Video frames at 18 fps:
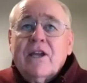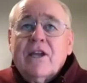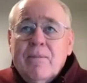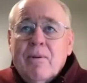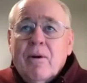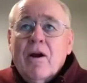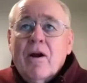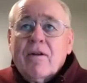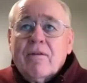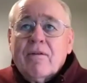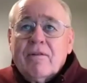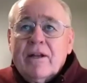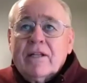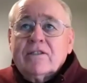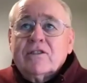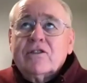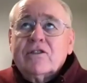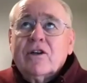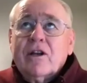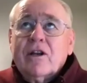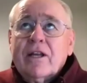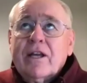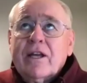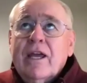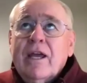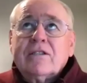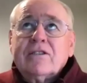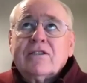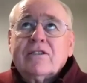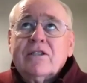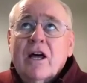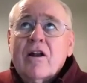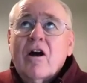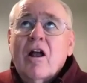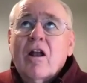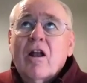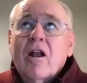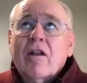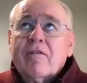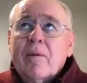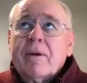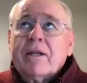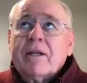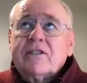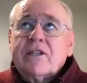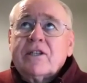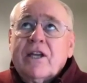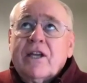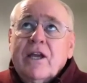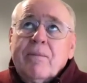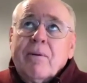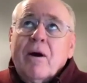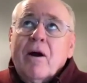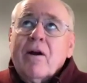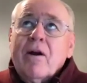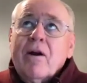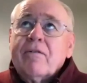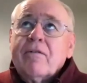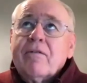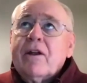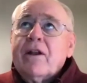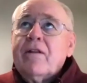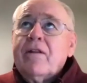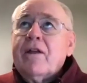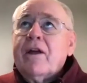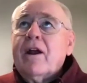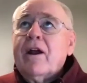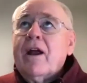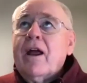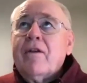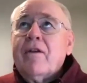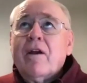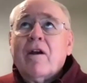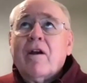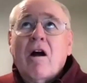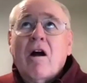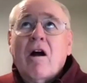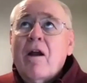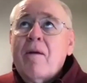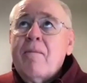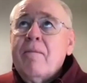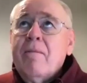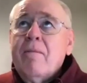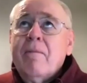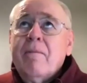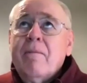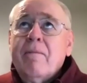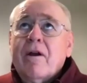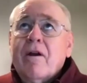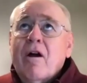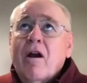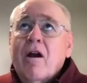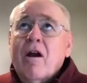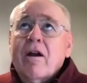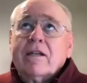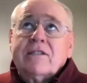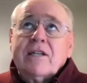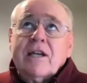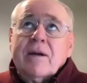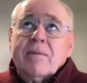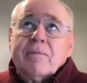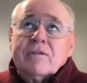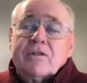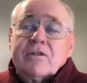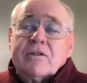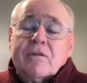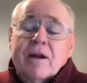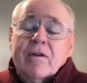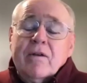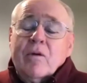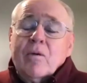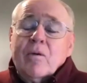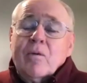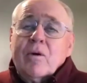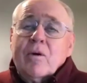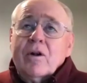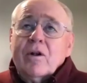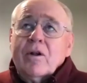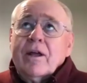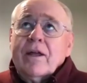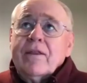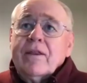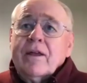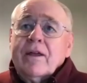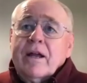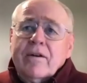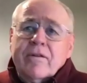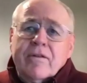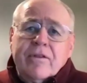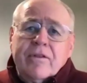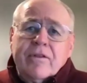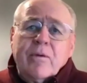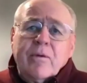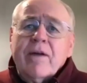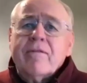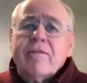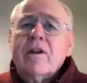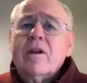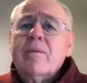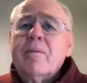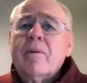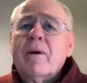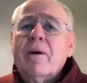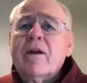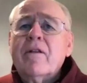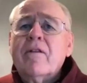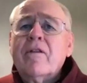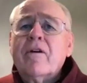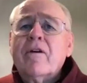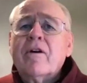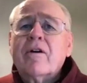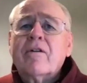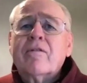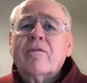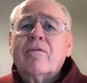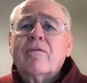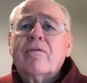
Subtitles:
a key part of it. It's certainly a key. It's not all of it, but it's a key part of it. And there are examples around the world. I don't think we have anybody on the